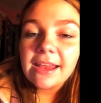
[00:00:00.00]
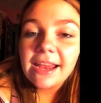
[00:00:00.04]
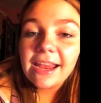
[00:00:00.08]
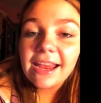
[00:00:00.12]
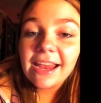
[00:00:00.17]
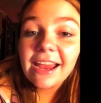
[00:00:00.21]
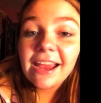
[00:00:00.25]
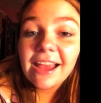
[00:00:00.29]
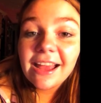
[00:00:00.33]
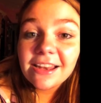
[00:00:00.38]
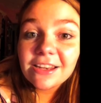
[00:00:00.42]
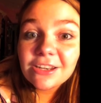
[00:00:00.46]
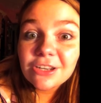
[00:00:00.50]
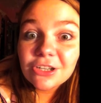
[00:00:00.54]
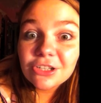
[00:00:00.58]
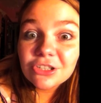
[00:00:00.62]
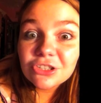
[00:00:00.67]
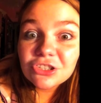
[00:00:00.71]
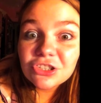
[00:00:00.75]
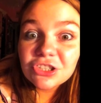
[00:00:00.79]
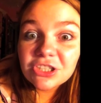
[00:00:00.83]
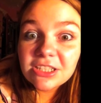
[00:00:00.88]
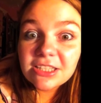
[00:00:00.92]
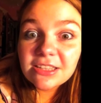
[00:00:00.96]
and
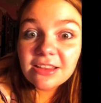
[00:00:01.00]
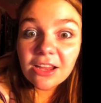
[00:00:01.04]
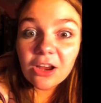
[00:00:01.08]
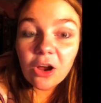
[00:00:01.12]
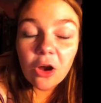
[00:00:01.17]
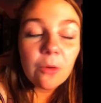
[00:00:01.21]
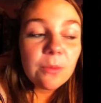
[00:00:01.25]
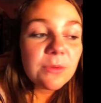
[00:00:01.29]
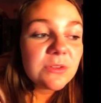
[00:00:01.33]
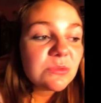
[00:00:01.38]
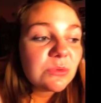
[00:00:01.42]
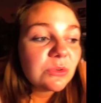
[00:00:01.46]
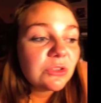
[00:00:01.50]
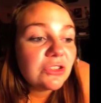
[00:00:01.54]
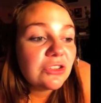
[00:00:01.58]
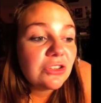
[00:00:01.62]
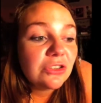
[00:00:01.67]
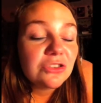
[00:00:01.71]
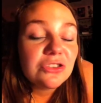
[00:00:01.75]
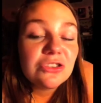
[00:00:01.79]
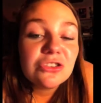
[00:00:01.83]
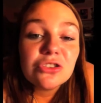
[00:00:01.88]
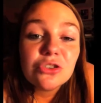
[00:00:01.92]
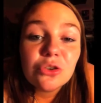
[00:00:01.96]
she like opens the window and
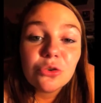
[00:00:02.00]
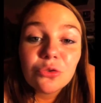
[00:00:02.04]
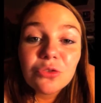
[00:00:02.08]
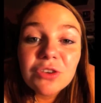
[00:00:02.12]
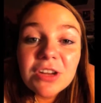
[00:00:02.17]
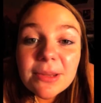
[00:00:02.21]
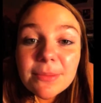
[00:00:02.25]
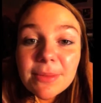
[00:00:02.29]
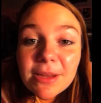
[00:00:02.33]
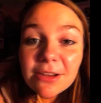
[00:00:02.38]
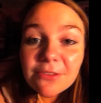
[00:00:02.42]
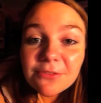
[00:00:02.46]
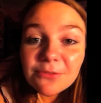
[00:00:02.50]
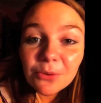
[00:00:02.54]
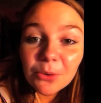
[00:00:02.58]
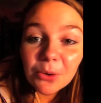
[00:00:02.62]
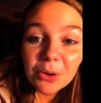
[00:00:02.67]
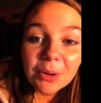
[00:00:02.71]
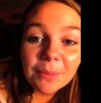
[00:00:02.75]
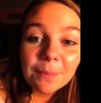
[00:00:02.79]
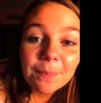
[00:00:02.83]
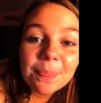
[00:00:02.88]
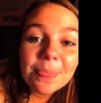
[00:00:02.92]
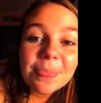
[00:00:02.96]
starts screaming
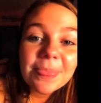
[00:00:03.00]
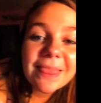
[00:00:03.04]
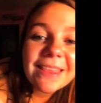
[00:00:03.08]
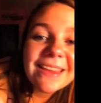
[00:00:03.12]
for him.